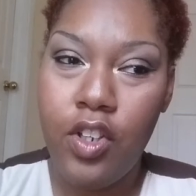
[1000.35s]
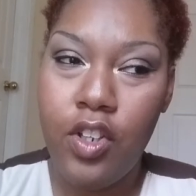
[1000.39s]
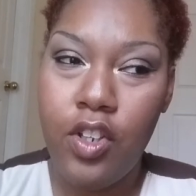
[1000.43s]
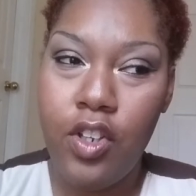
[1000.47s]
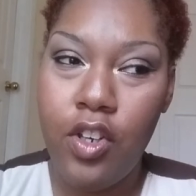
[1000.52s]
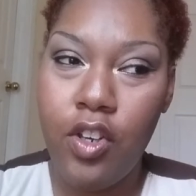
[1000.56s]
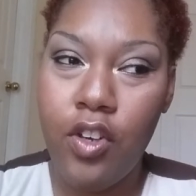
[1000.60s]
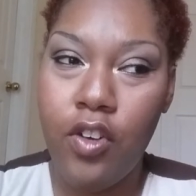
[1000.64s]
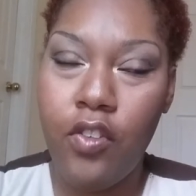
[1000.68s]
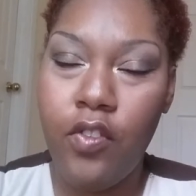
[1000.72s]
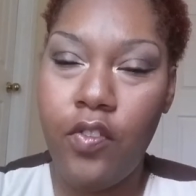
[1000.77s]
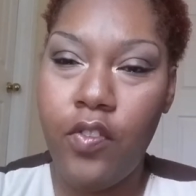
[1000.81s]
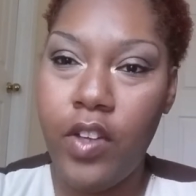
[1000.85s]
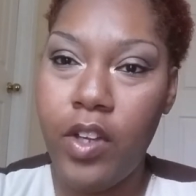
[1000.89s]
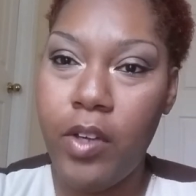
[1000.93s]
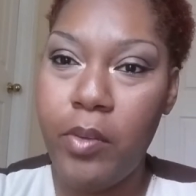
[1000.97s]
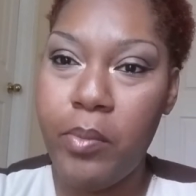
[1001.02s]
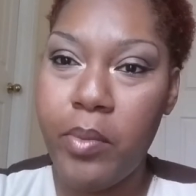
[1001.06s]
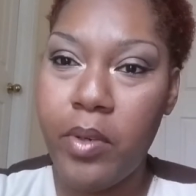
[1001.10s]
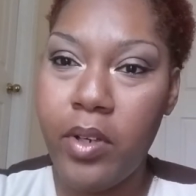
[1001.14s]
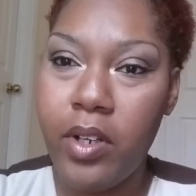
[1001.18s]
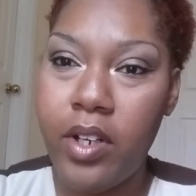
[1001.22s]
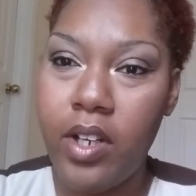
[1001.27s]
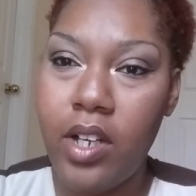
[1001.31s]

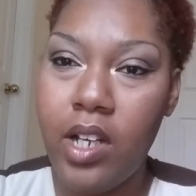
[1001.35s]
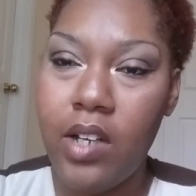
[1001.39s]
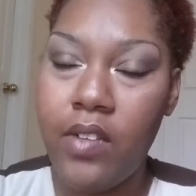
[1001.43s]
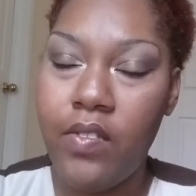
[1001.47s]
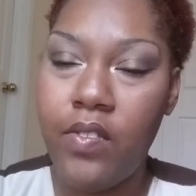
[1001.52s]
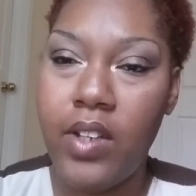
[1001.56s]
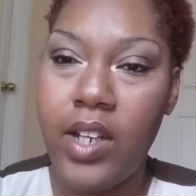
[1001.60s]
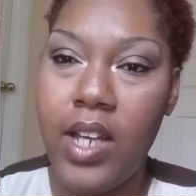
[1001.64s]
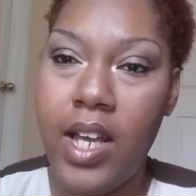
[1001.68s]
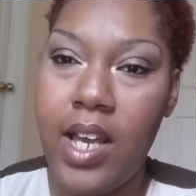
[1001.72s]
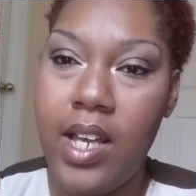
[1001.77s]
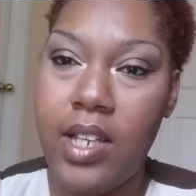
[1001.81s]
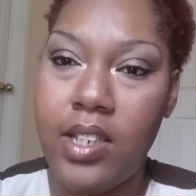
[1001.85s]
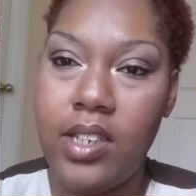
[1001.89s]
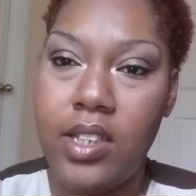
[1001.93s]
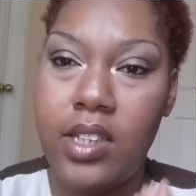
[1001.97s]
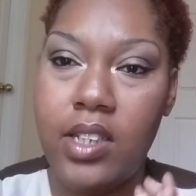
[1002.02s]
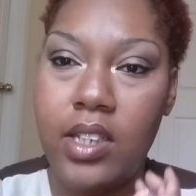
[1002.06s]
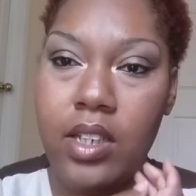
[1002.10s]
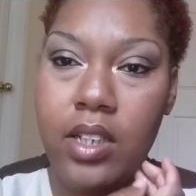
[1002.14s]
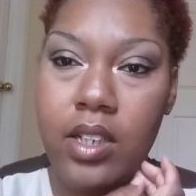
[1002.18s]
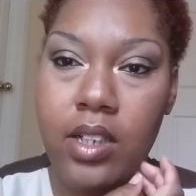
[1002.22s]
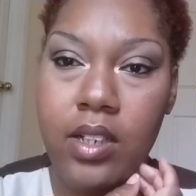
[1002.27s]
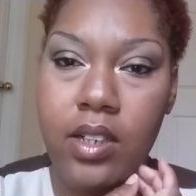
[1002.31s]
November of
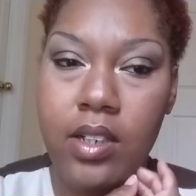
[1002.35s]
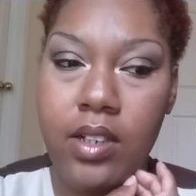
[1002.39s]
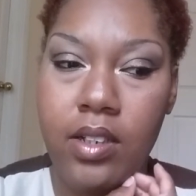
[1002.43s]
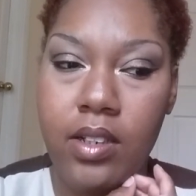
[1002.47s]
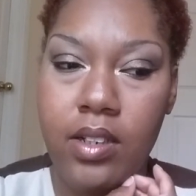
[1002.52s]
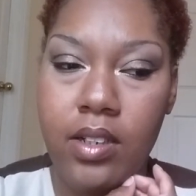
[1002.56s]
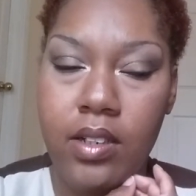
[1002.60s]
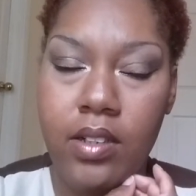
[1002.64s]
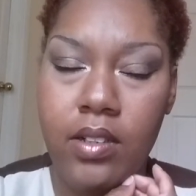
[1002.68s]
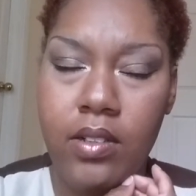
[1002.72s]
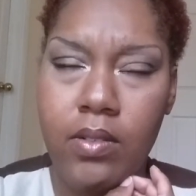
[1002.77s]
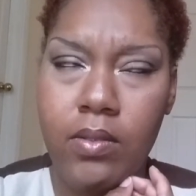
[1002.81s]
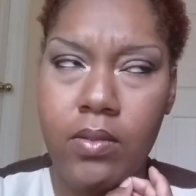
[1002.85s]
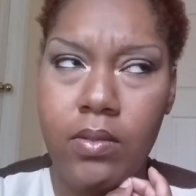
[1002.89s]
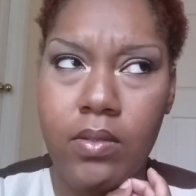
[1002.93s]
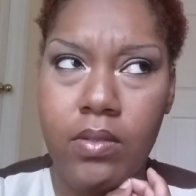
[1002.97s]
last year.